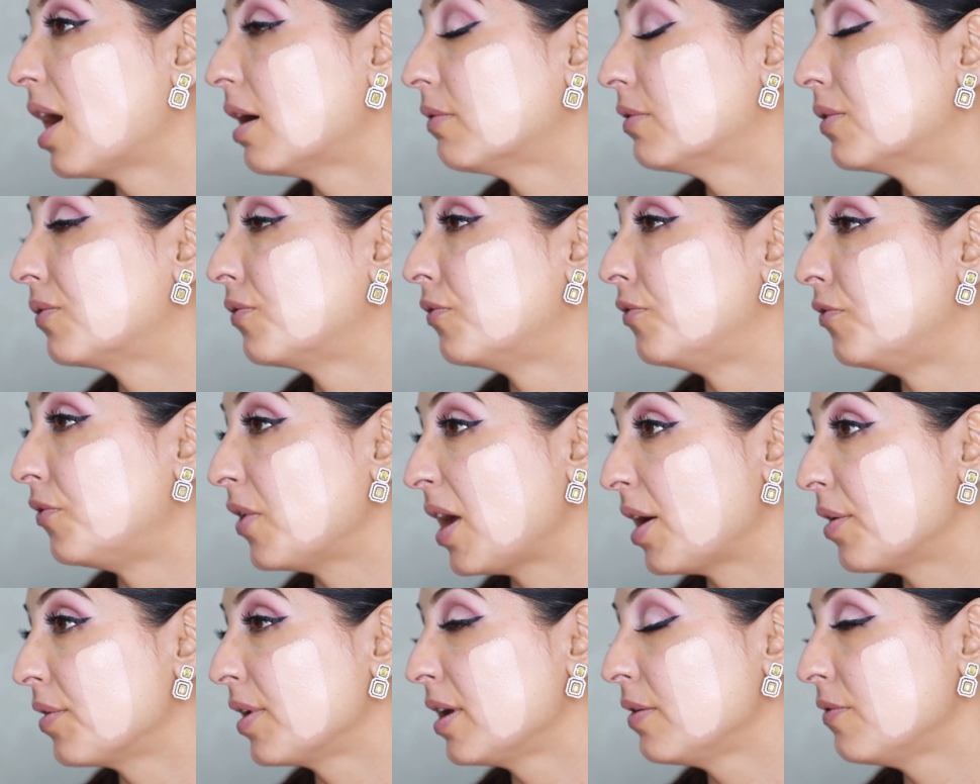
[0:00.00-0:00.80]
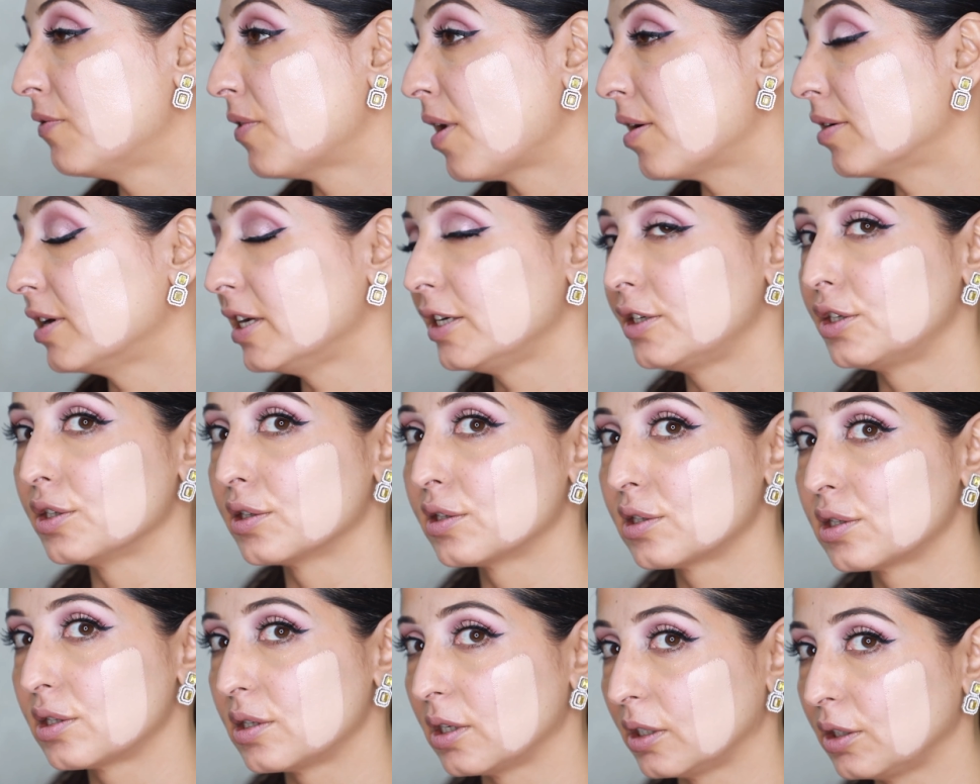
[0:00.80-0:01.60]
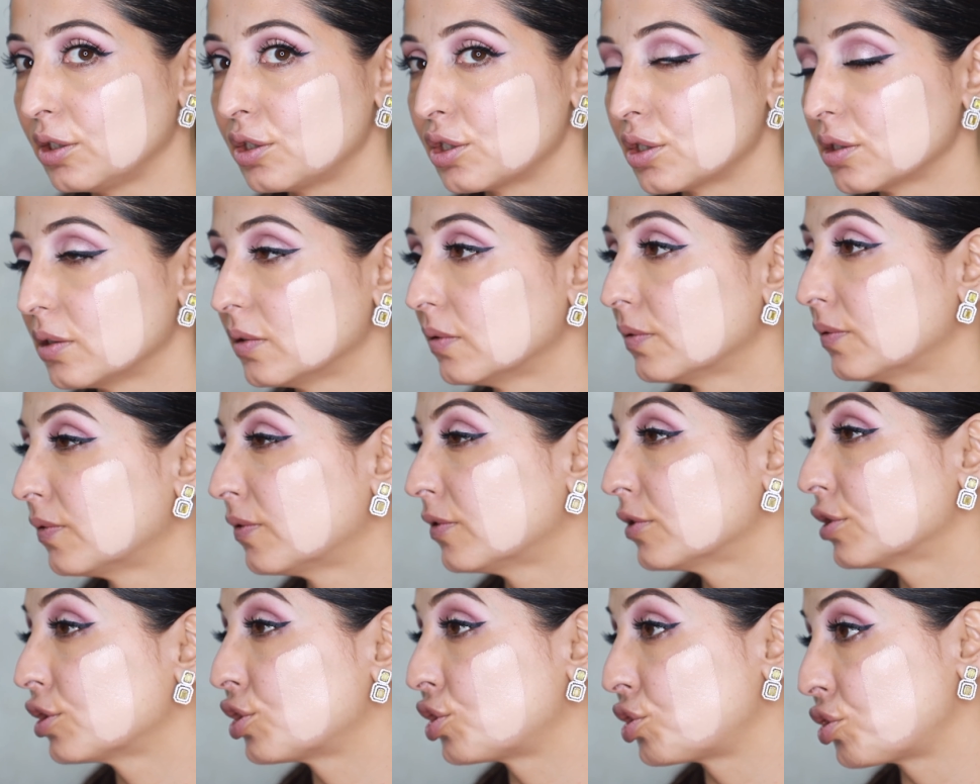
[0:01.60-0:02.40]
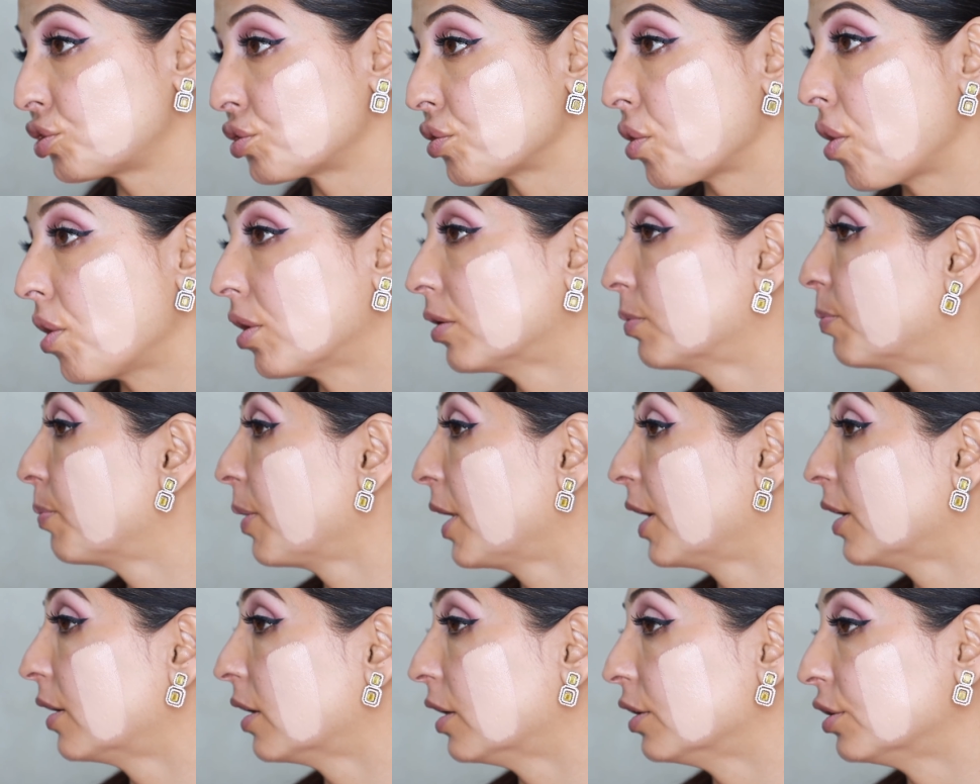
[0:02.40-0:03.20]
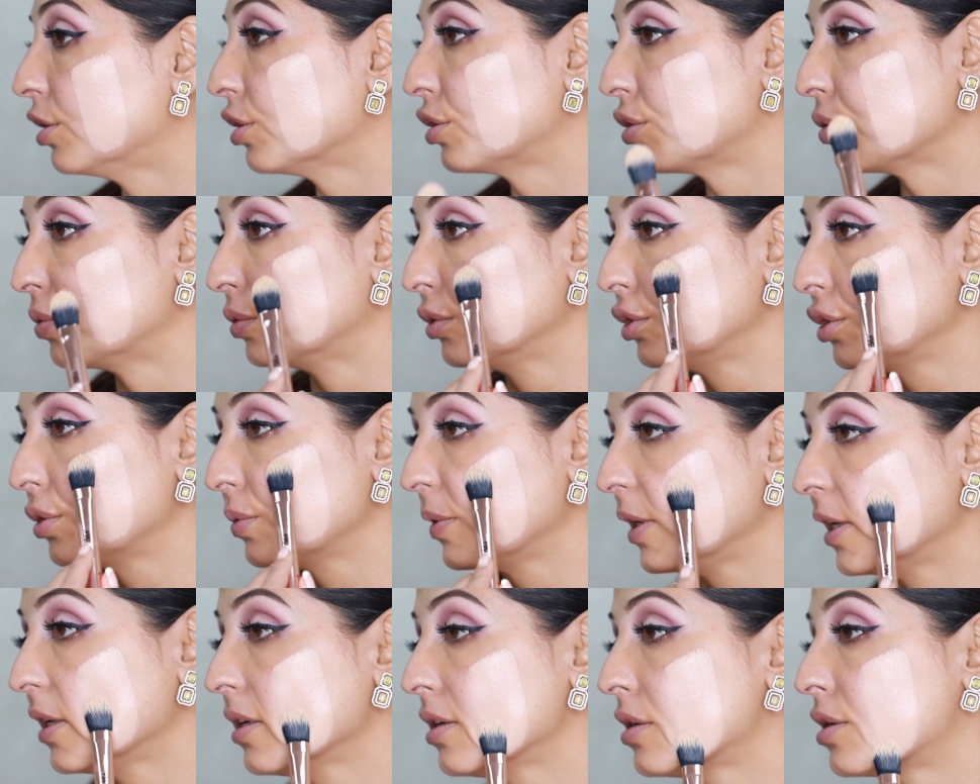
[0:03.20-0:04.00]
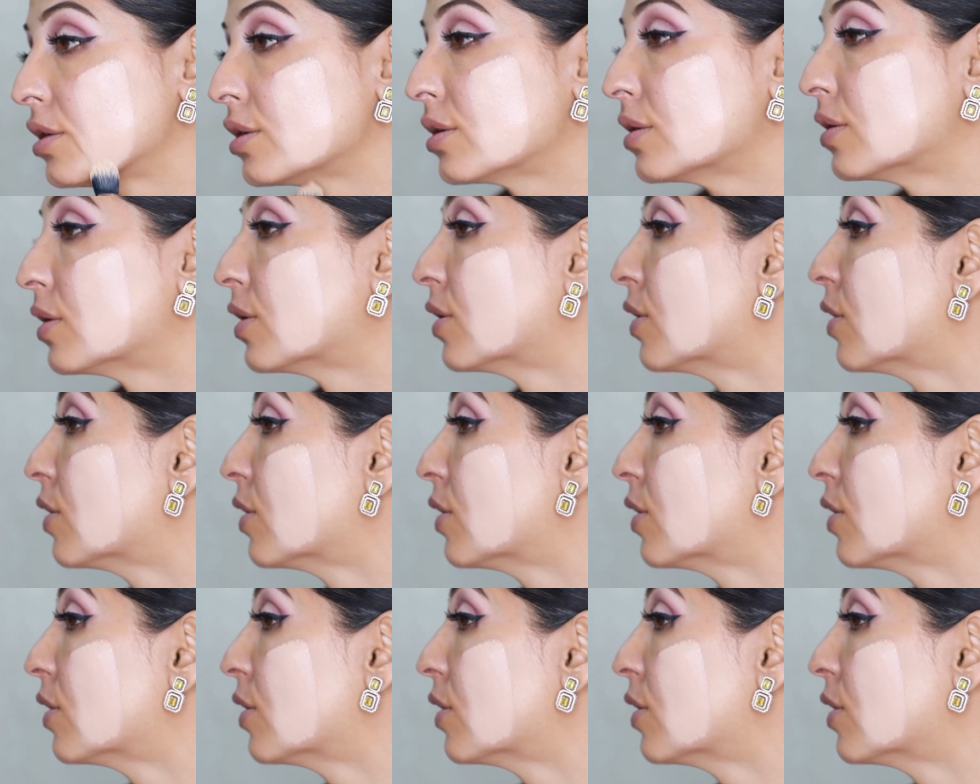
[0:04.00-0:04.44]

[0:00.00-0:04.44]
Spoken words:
have a very distinctive, strong pink undertone to it.